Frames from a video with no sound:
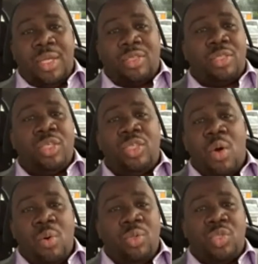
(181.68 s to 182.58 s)
and start
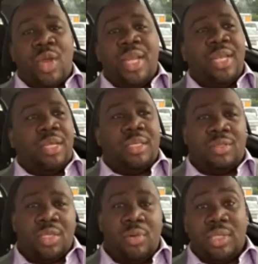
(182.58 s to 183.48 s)
your own training and
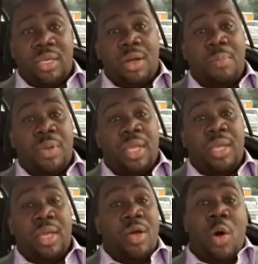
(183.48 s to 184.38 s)
consulting company
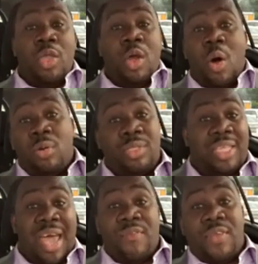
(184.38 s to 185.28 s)
or your own
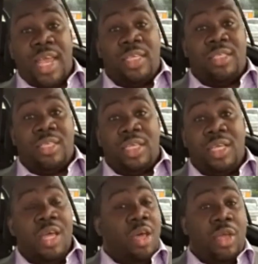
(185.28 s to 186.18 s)
staffing
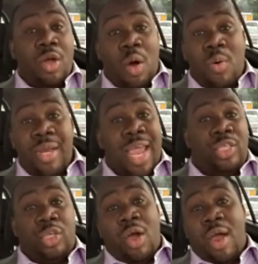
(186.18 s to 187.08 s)
agency, your own
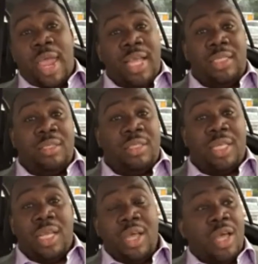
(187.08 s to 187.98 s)
HR
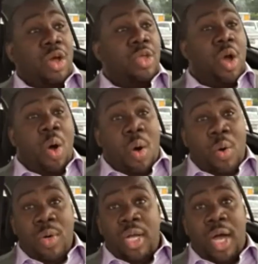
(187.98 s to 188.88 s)
agency, or your
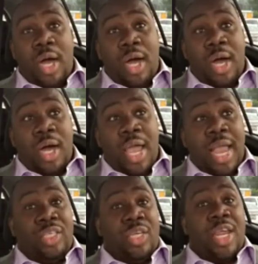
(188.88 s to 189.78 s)
own uh,
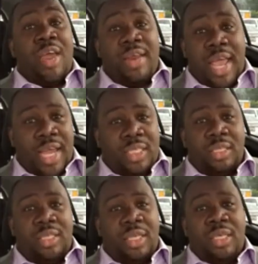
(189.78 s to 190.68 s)
engineering
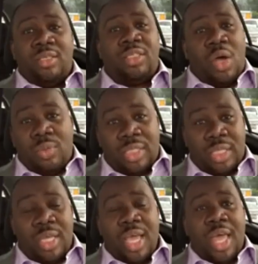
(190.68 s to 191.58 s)
agency,
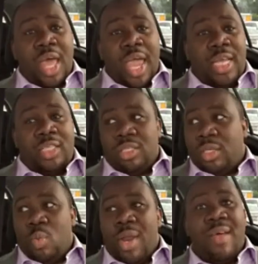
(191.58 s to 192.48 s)
consulting
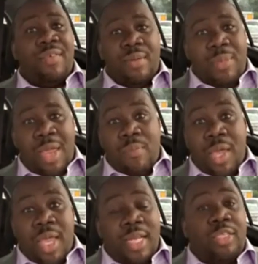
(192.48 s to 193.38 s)
agency, whatever it may
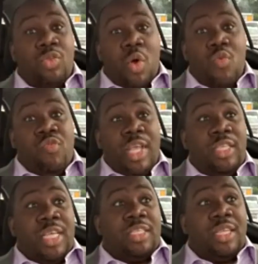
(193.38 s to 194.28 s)
be. There's no re
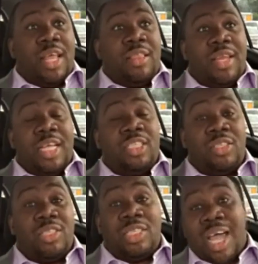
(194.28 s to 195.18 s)
there's nothing that
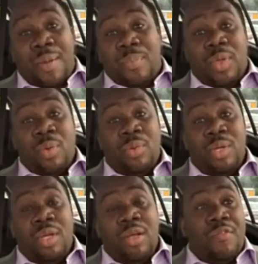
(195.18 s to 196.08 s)
should stop you
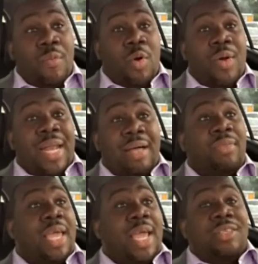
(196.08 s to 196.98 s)
from going out
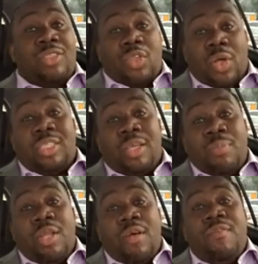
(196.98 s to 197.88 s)
there and start
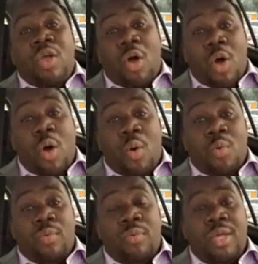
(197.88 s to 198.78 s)
something of your
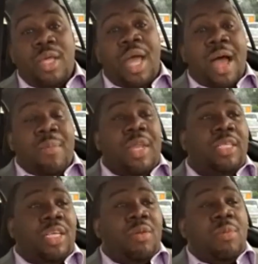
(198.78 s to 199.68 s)
own. I met a
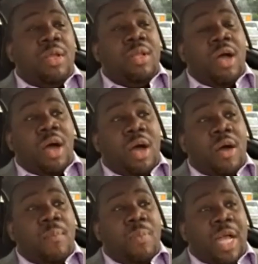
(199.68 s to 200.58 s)
gentleman,
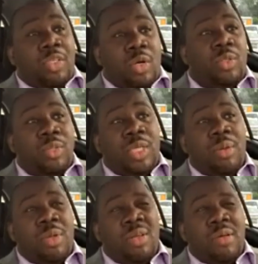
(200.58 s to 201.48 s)
um, I talked to a
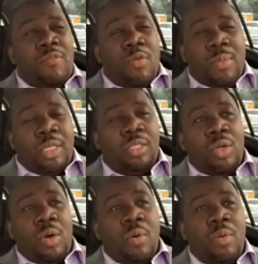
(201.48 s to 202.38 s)
gentleman a few months
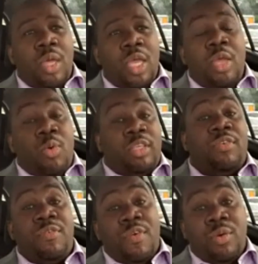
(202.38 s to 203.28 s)
ago. He works
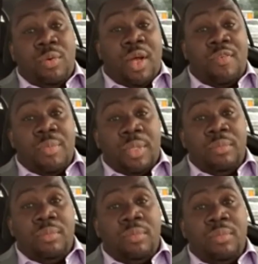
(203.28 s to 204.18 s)
for the federal
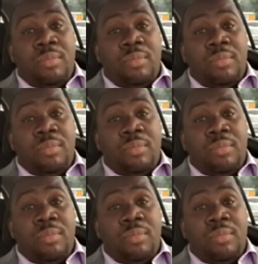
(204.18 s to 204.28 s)
government.